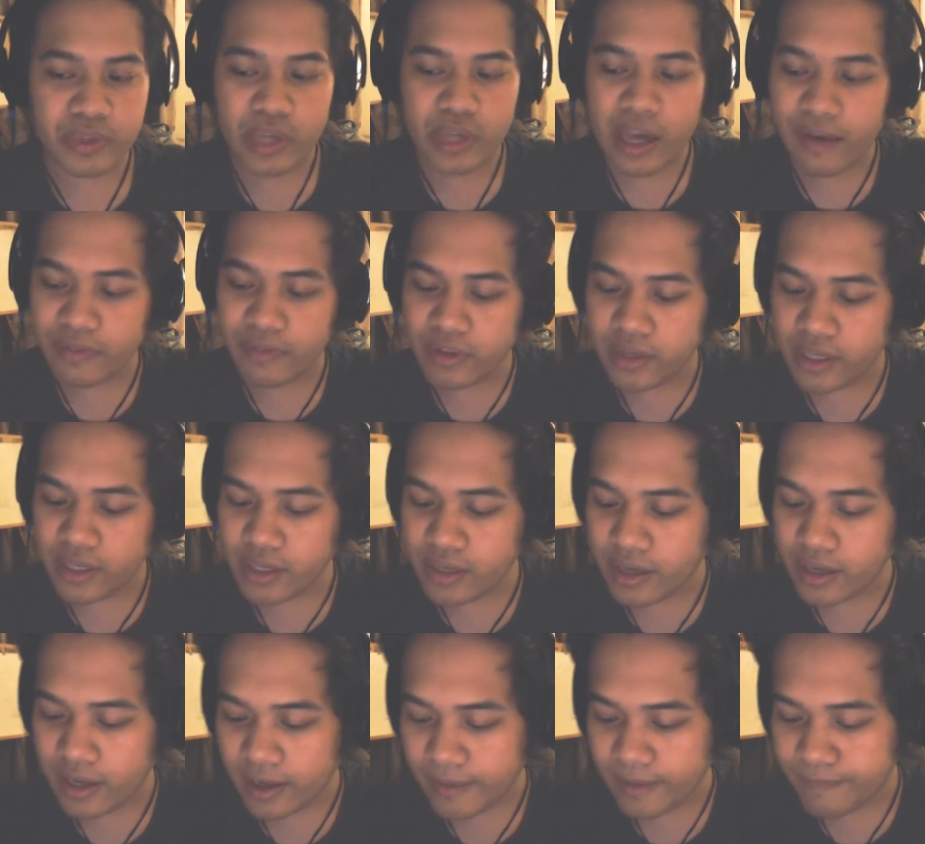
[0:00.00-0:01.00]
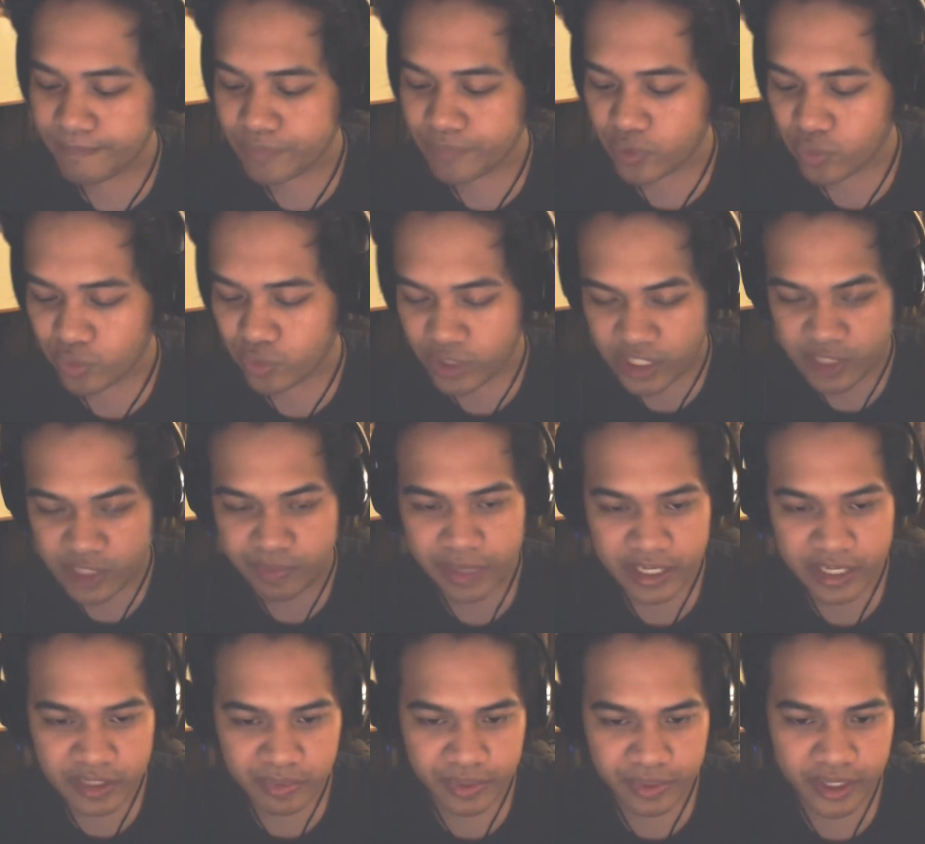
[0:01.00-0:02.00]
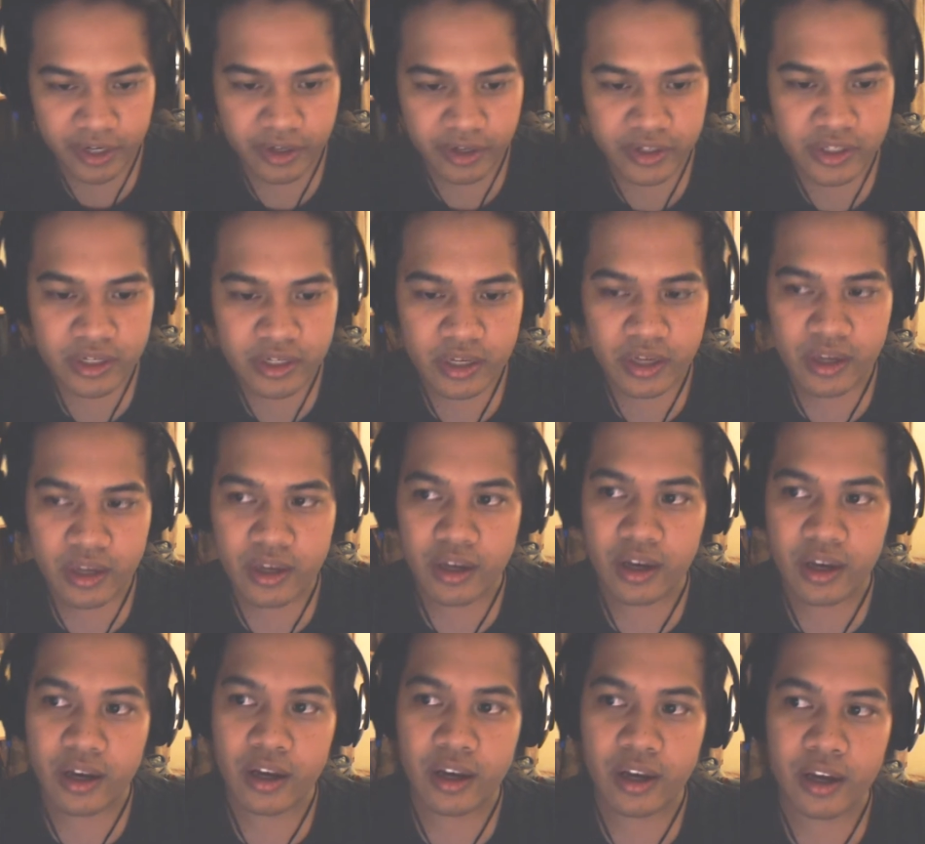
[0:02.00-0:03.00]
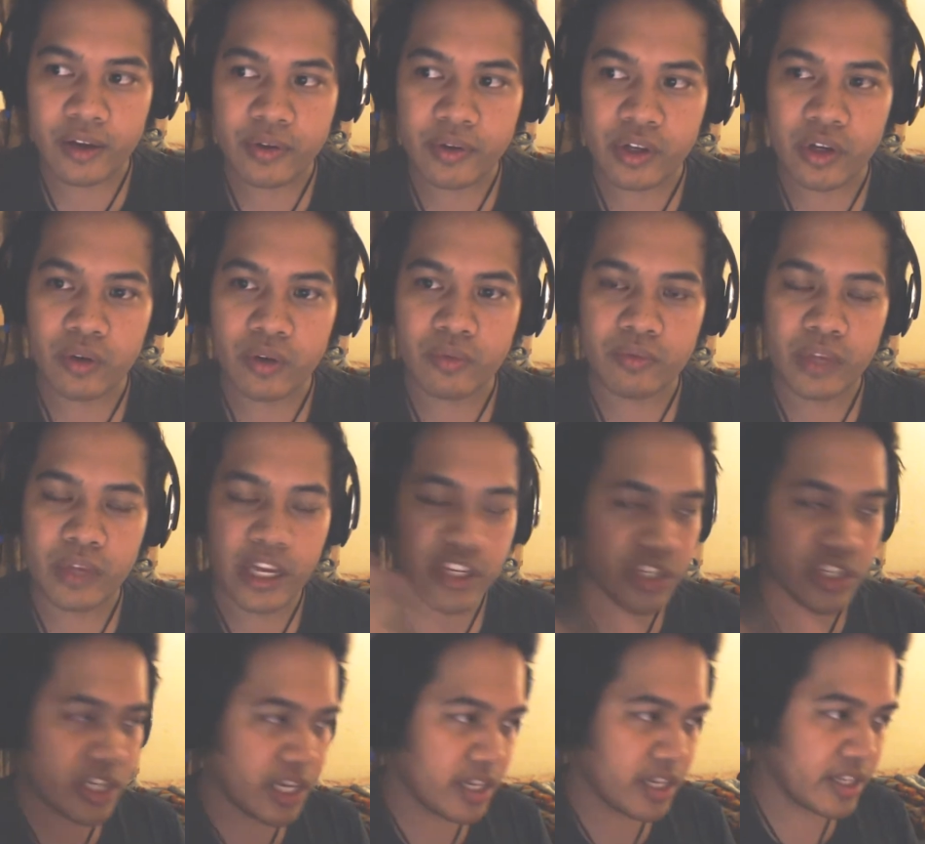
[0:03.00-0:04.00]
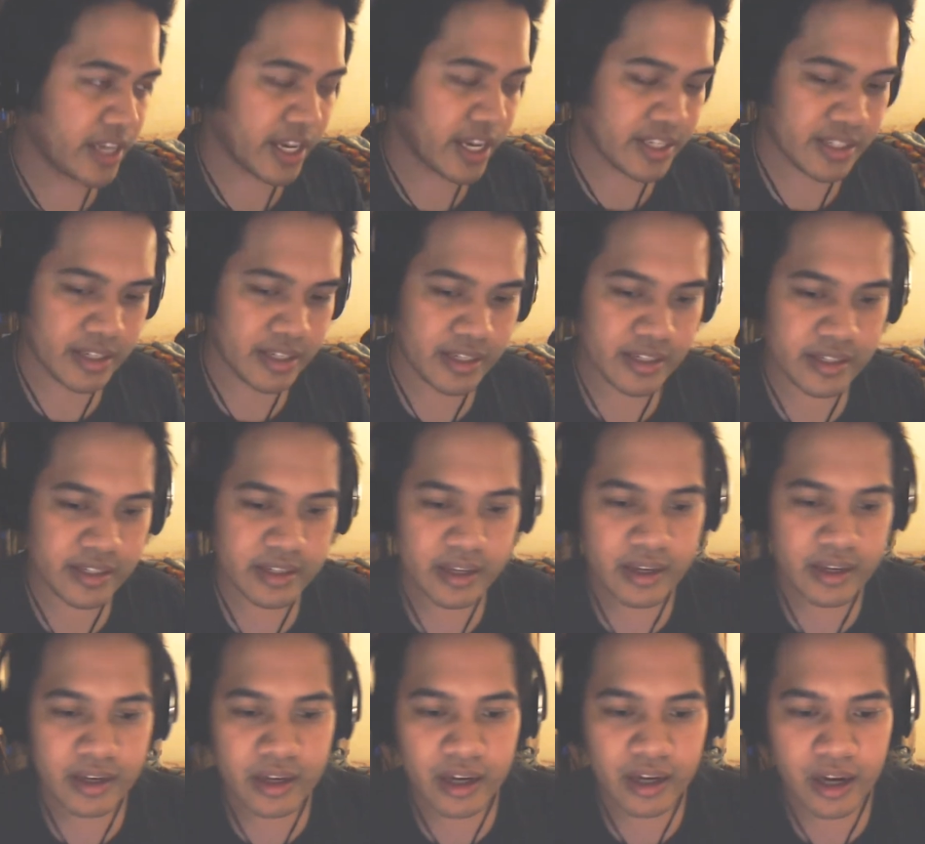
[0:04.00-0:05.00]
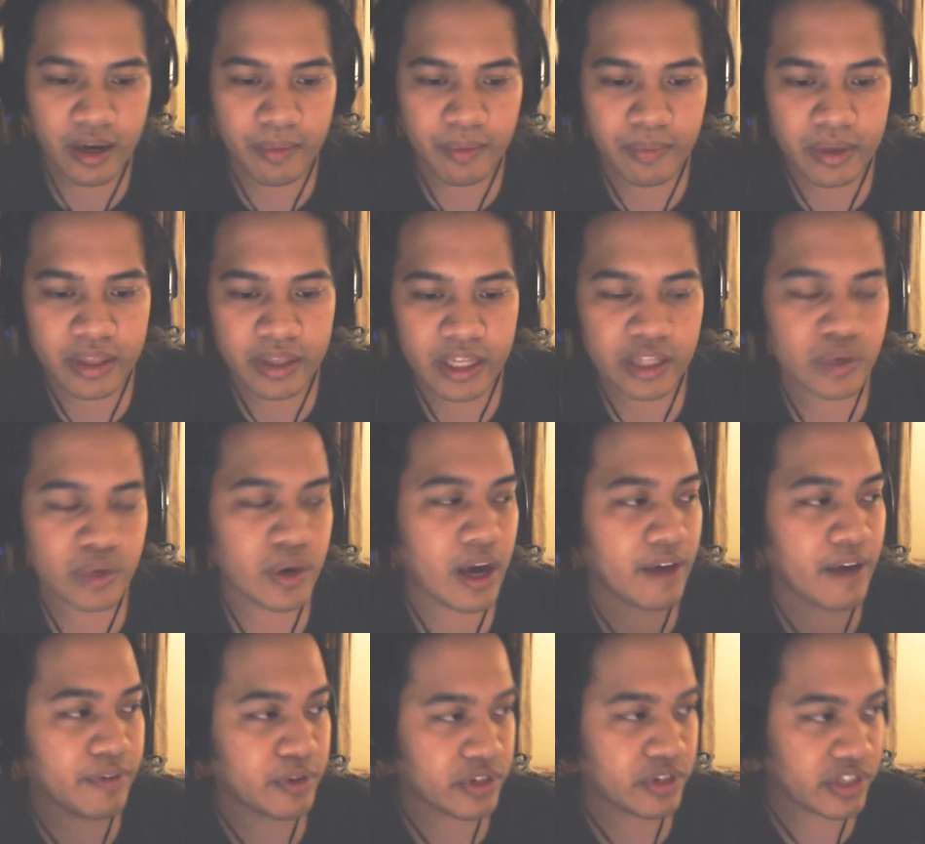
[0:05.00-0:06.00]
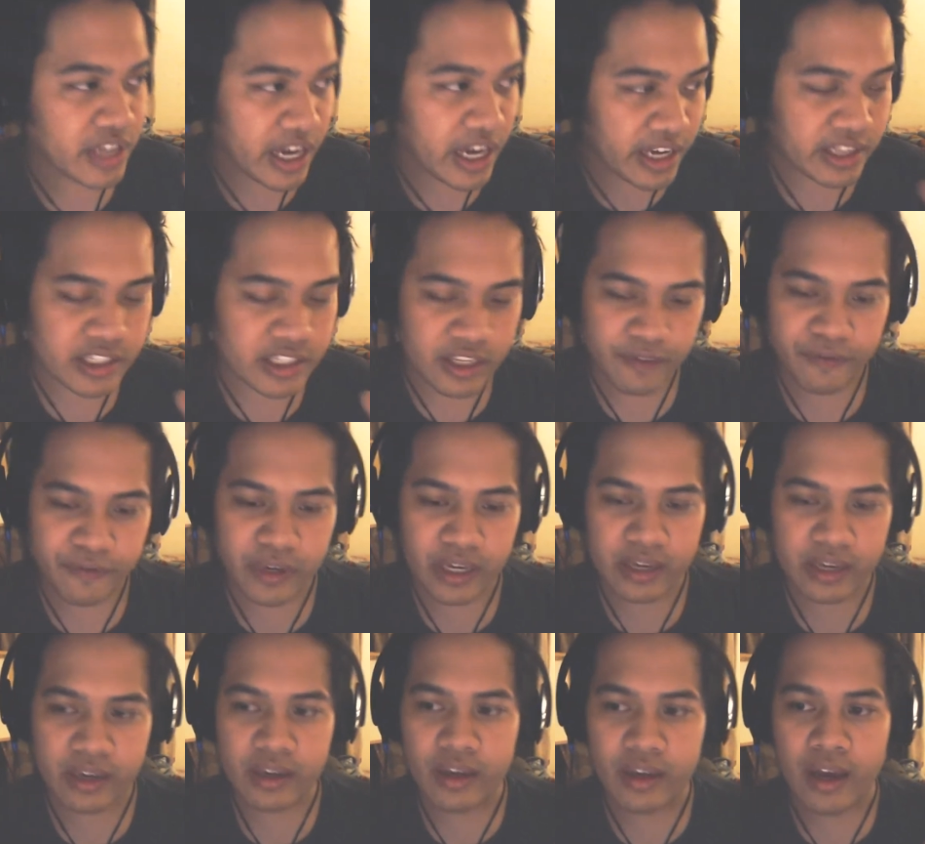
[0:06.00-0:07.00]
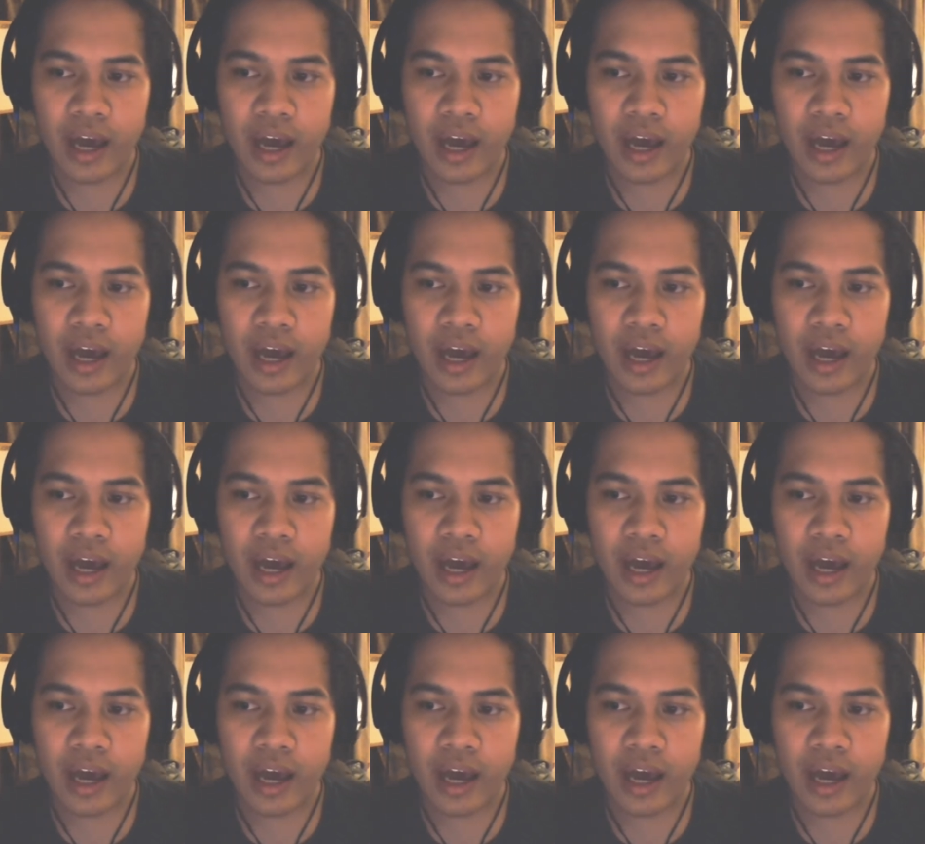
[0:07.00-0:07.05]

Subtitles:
You have the reads-based players, educated guesses, and then you have your scientific.